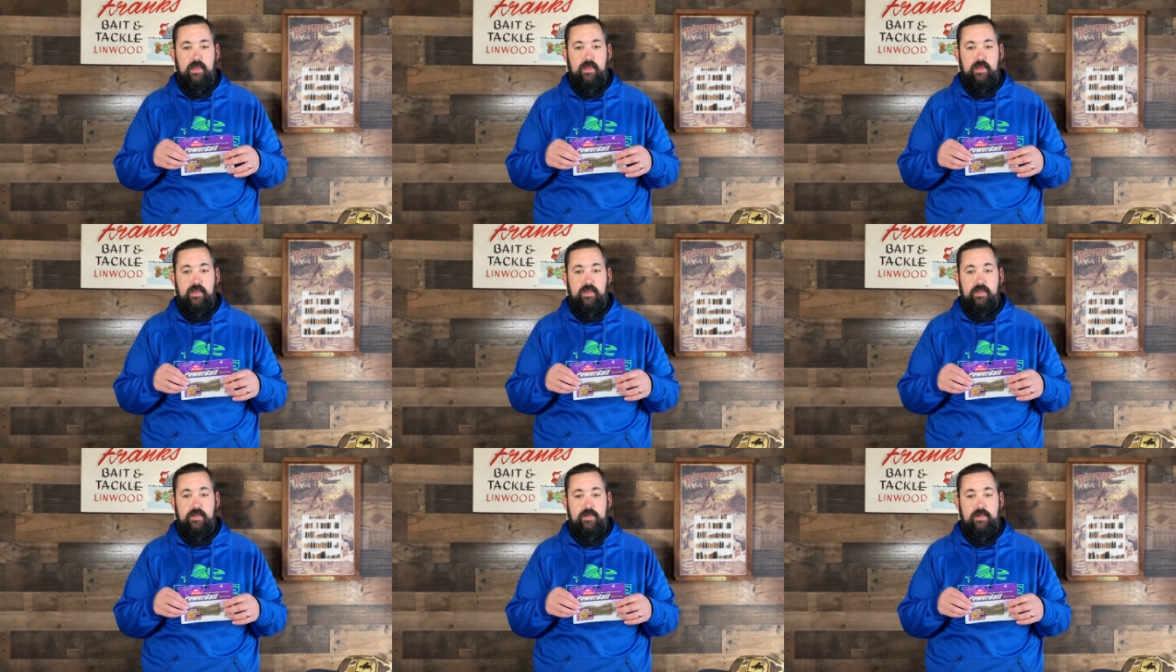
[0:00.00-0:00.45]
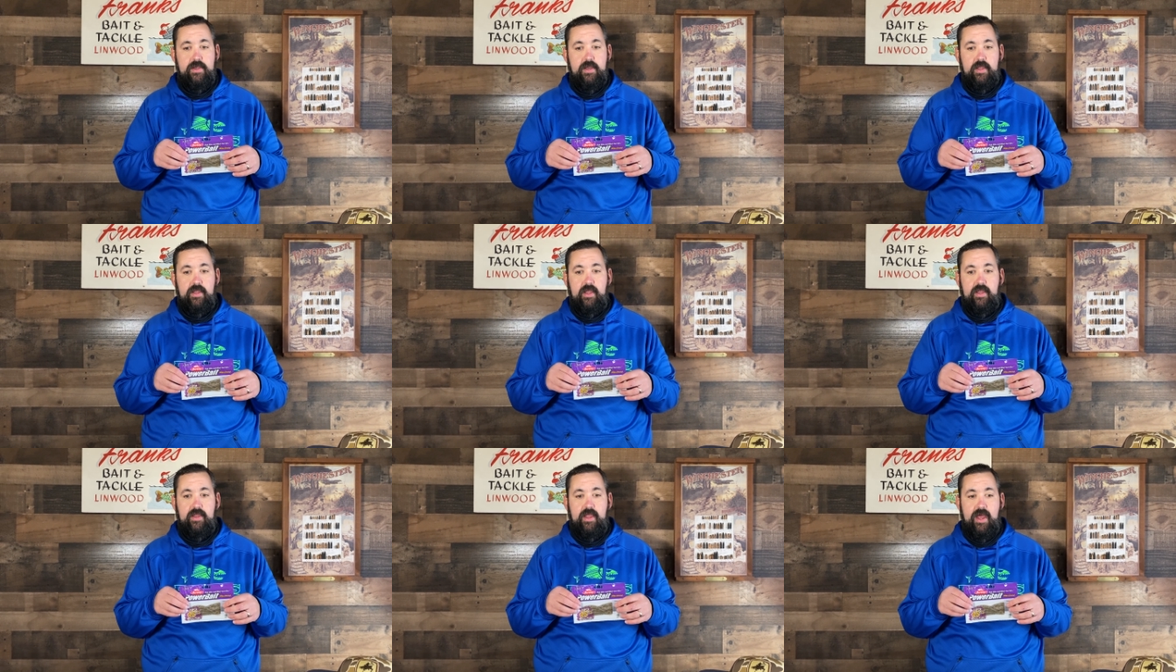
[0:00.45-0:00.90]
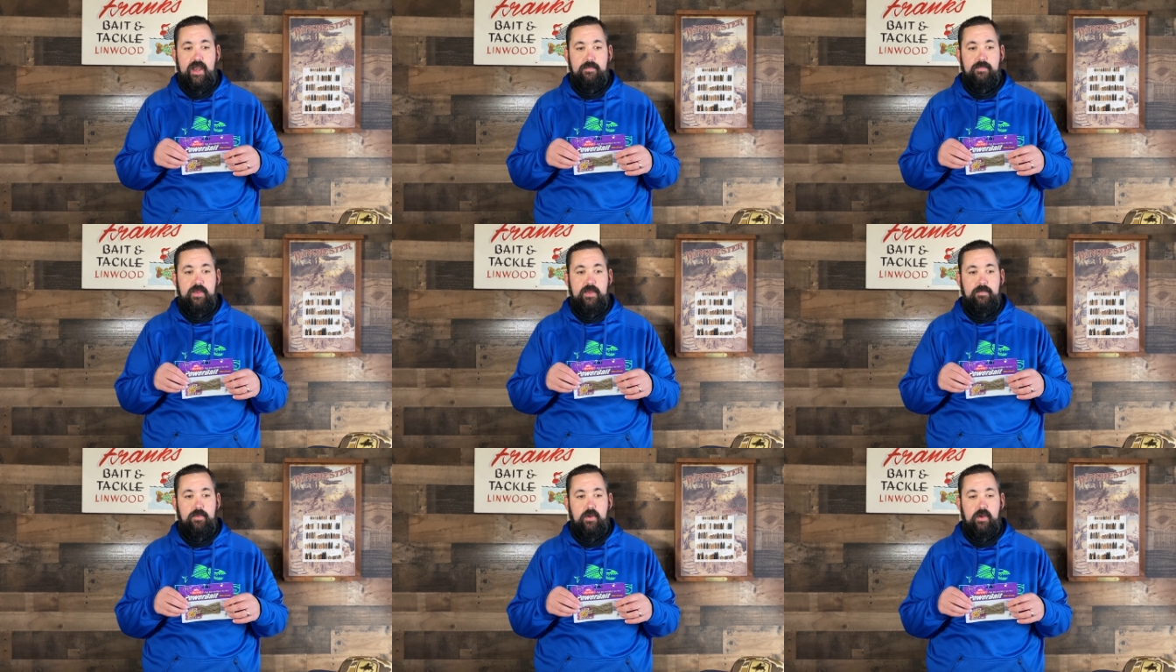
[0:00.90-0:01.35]
and a lot of
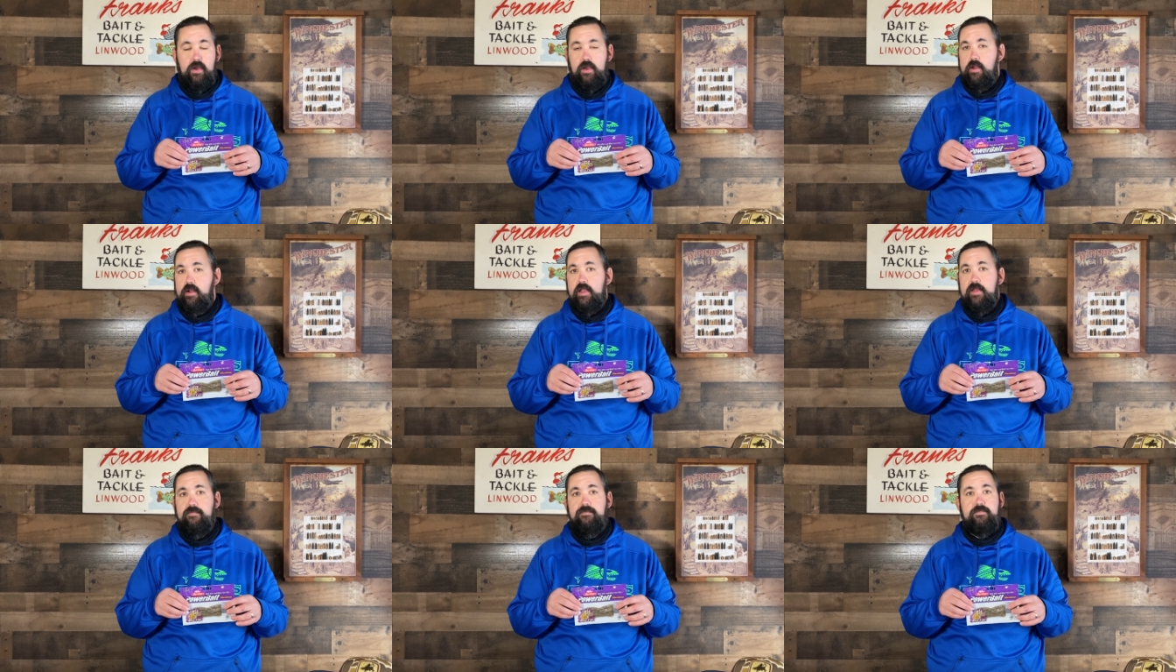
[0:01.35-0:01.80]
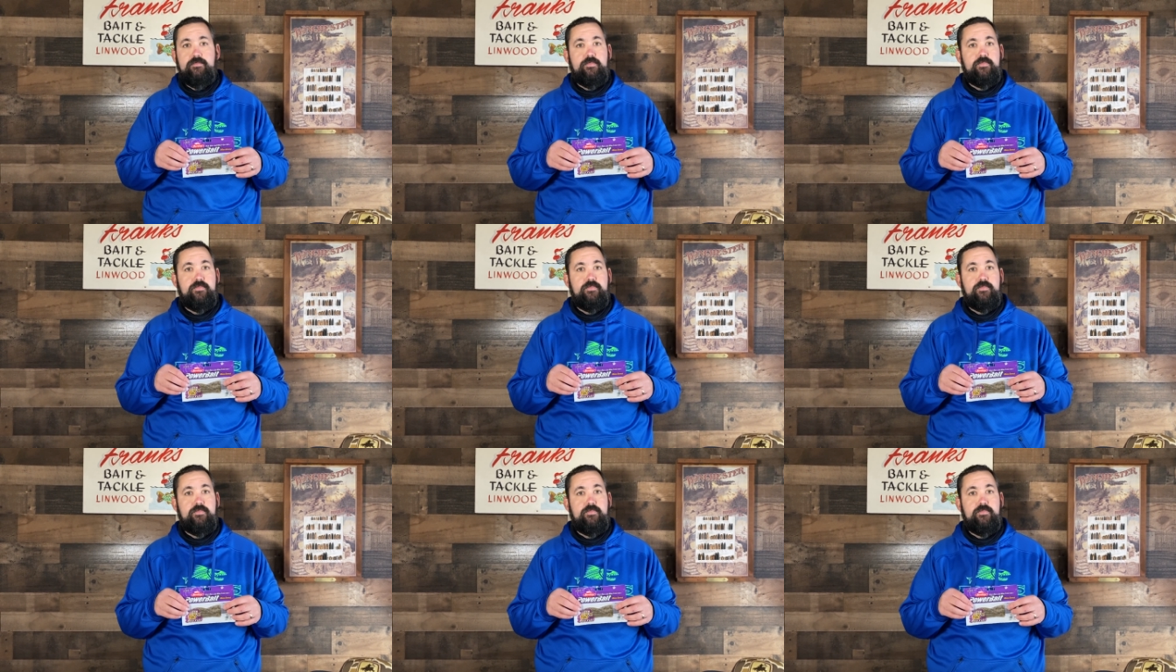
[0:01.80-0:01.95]
people are a